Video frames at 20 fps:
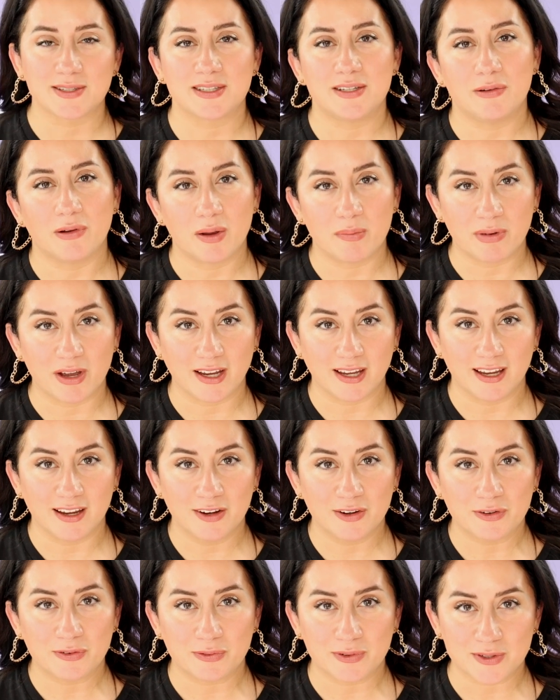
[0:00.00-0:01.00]
I'll see you right back
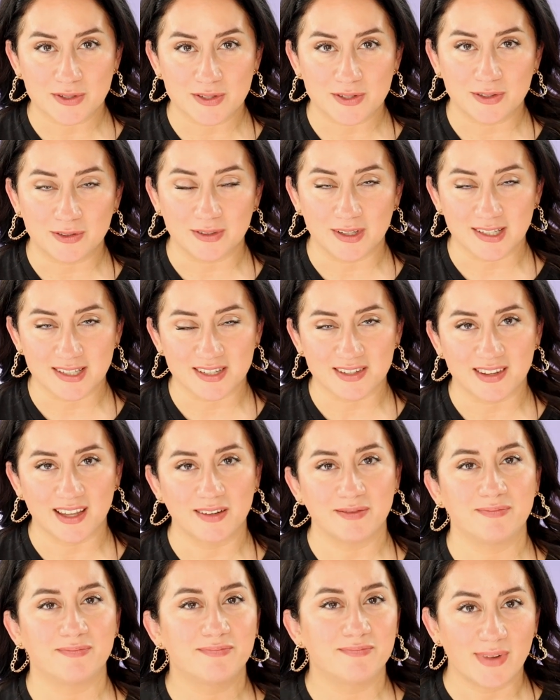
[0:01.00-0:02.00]
here real soon. Until
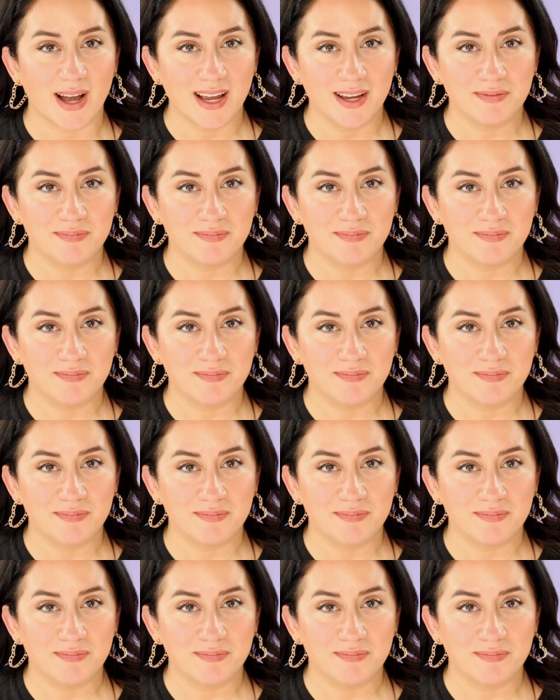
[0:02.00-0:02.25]
then, bye.